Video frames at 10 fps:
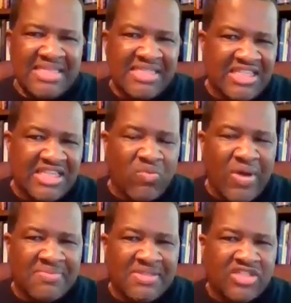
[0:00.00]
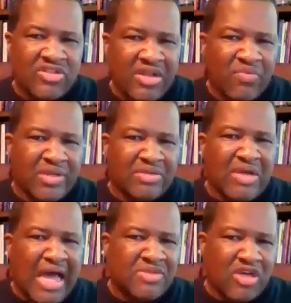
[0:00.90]
CDC website, so that
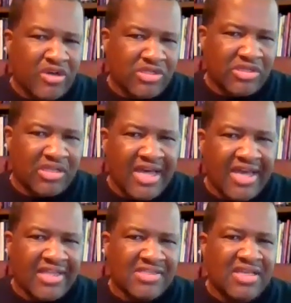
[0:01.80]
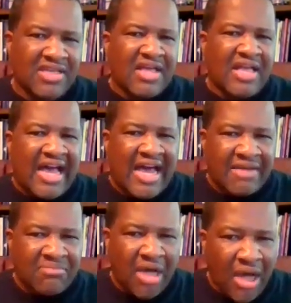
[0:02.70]
when I'm talking to clients,
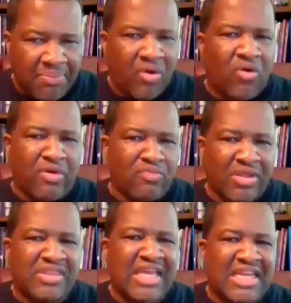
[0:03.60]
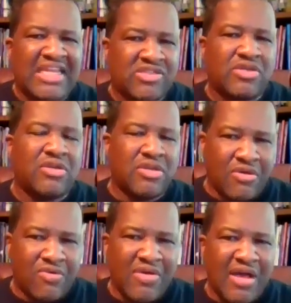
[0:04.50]
I'm up on what they need to
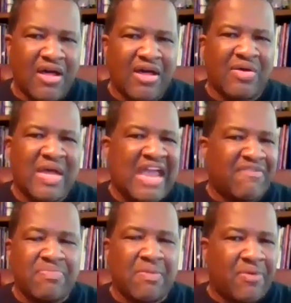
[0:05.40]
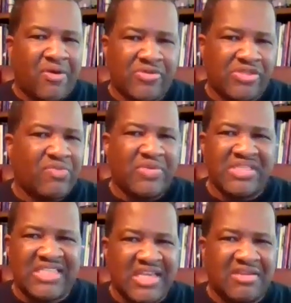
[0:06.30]
know. Every proposal that we
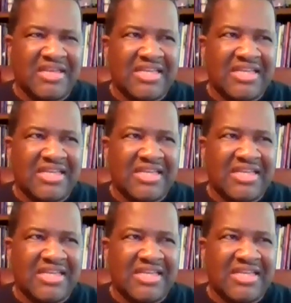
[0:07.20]
send